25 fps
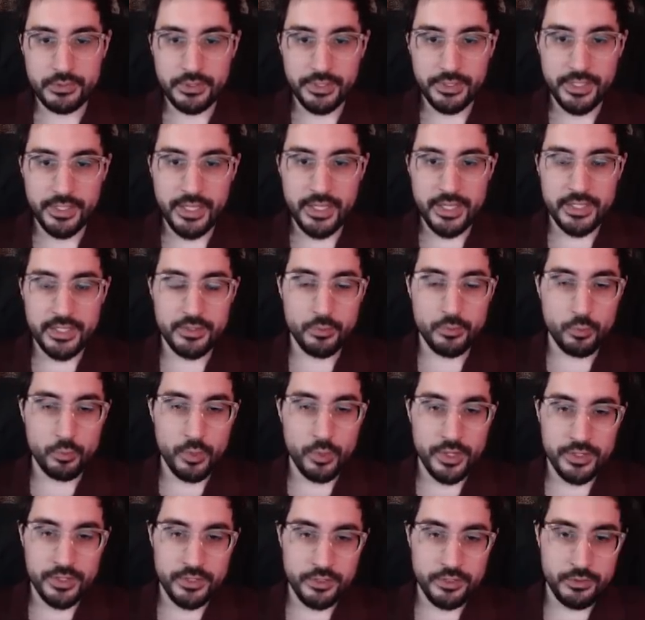and
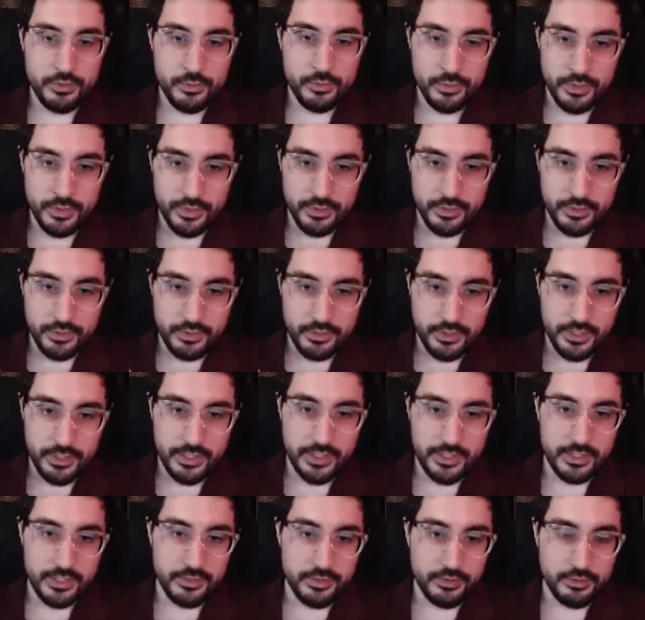when you
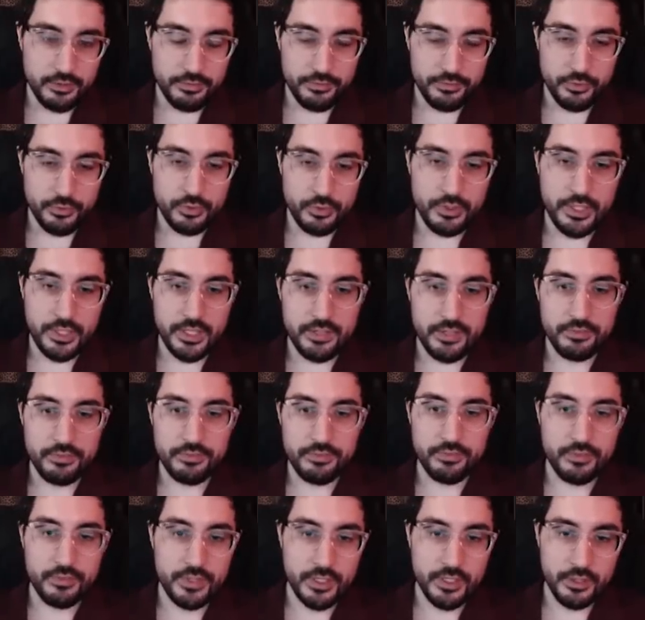hit your full
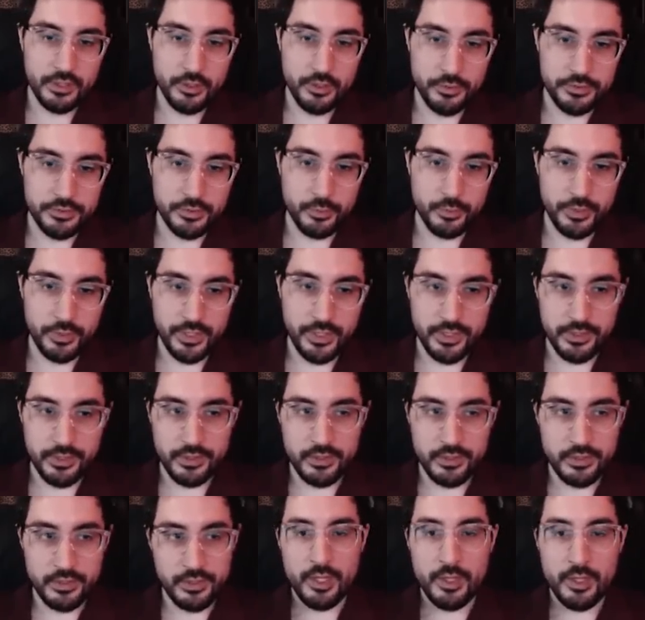life, it goes away.
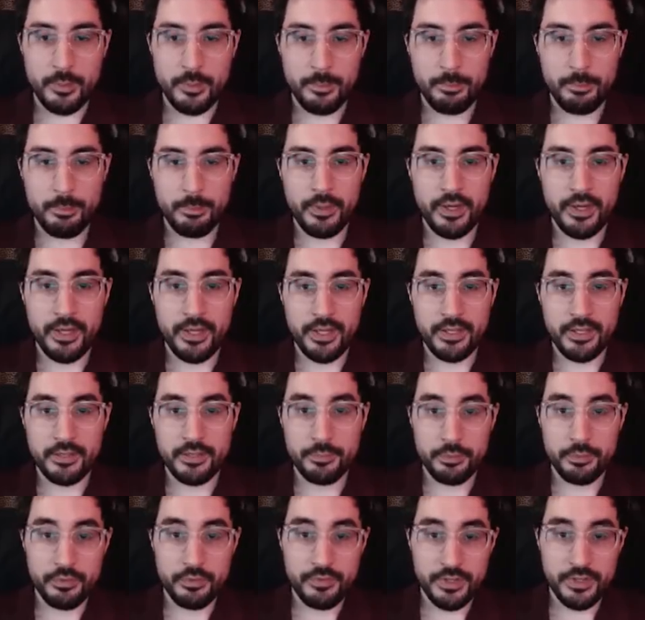By
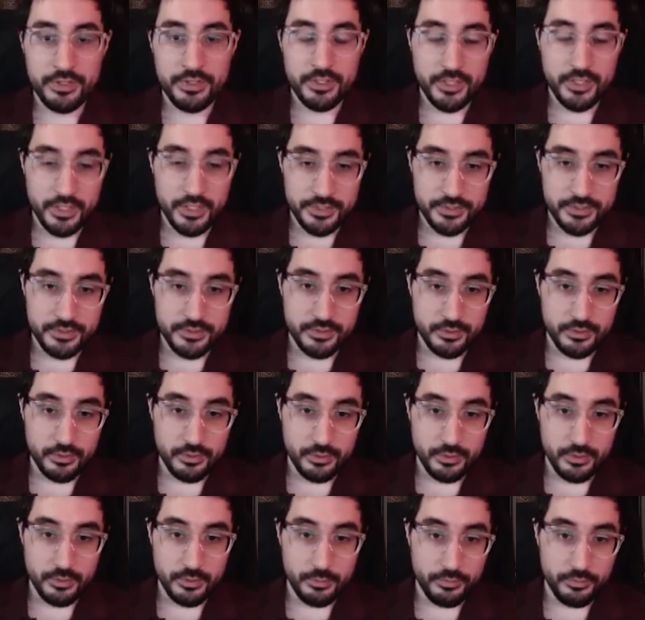preventing us
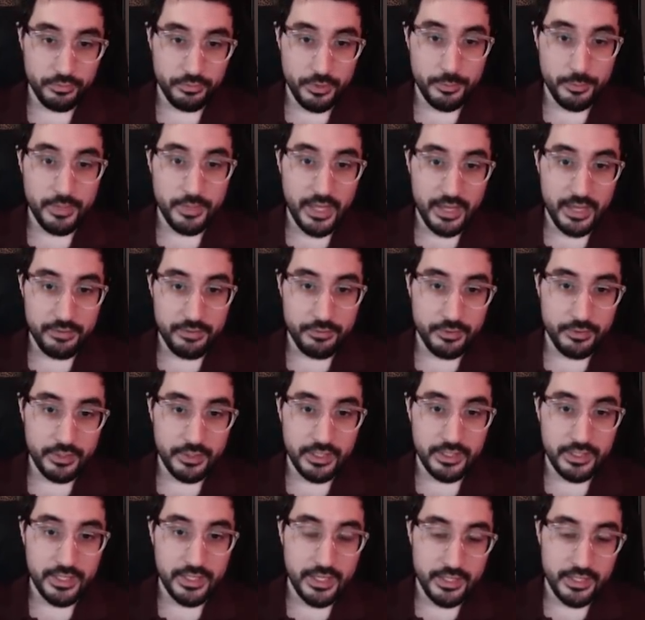from ever
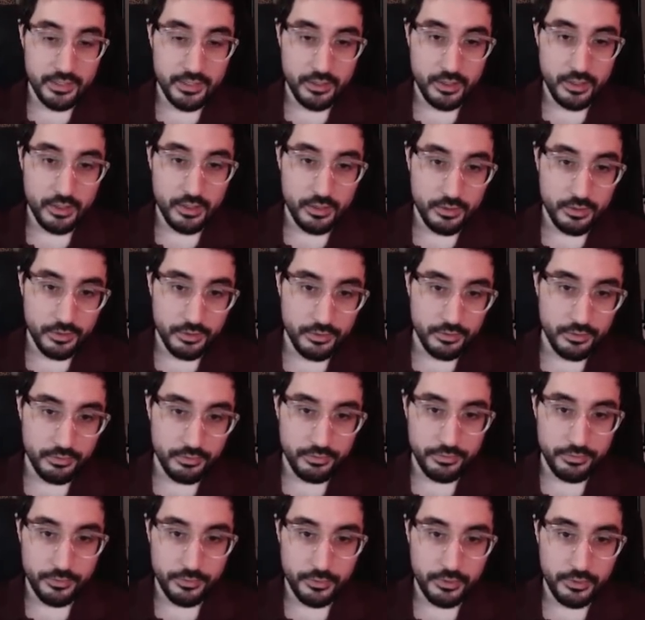getting our
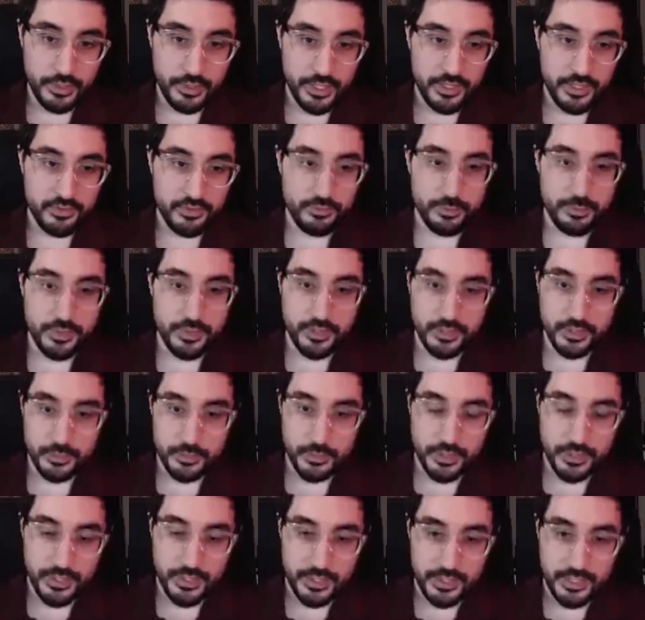full life because
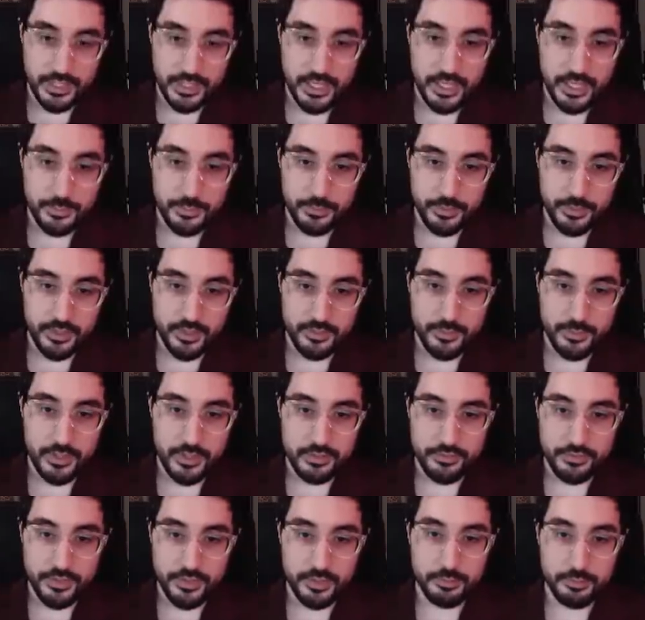we're getting capped by the
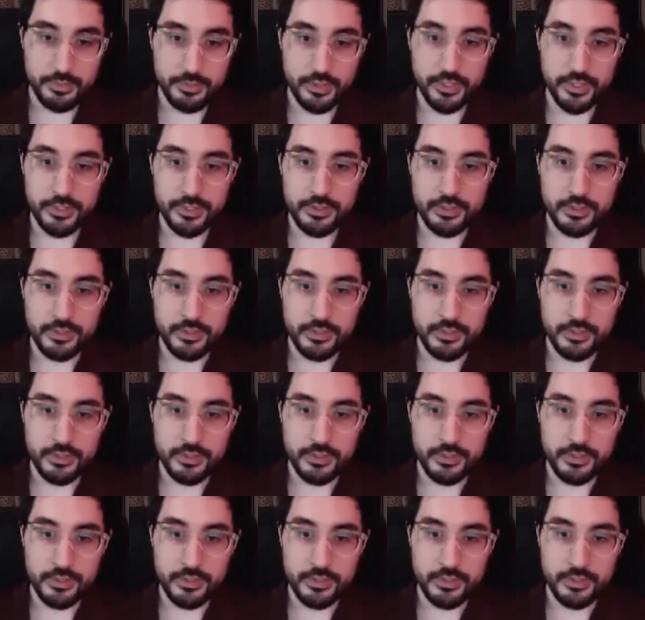Petrified Blood,